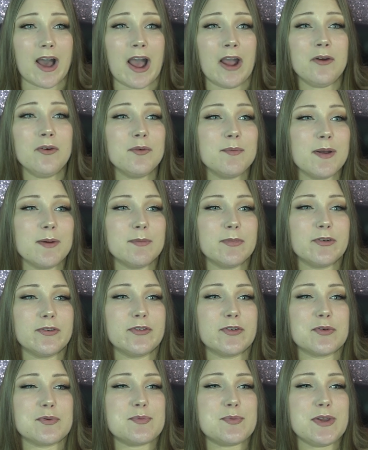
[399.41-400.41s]
I remember
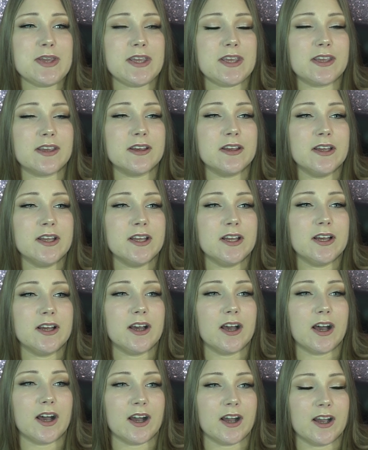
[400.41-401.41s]
for me,
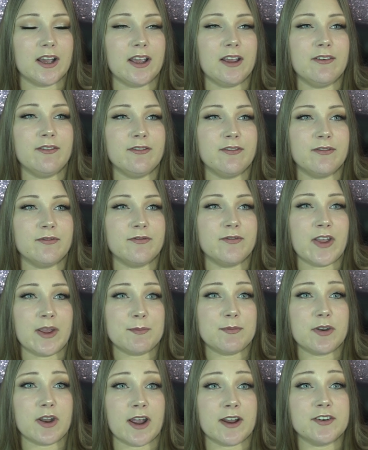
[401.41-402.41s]
I
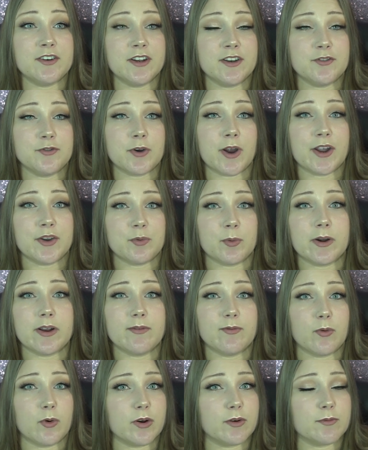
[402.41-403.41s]
vaped, I did try
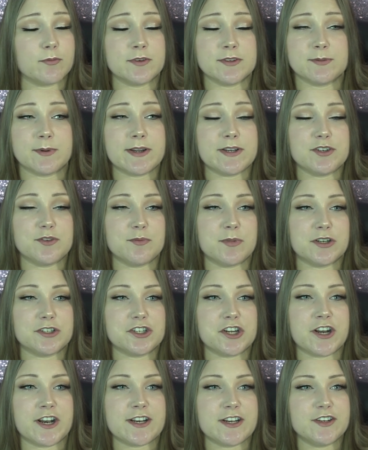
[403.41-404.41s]
twenty-four, it was way too
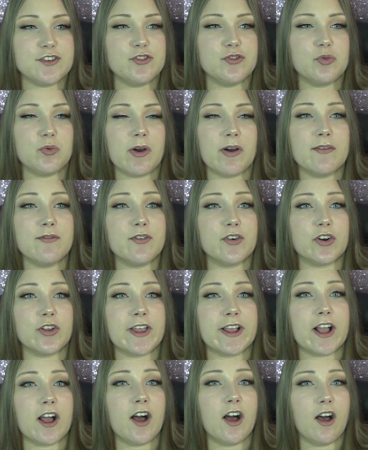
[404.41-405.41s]
much, and I did do twelve for
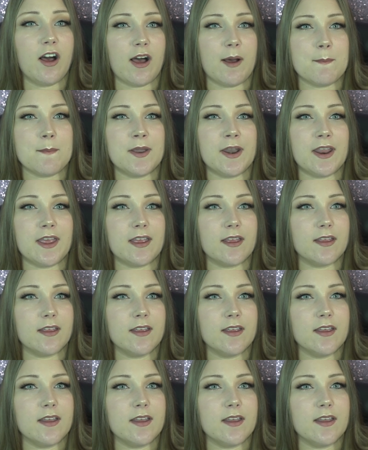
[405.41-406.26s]
like a hot minute,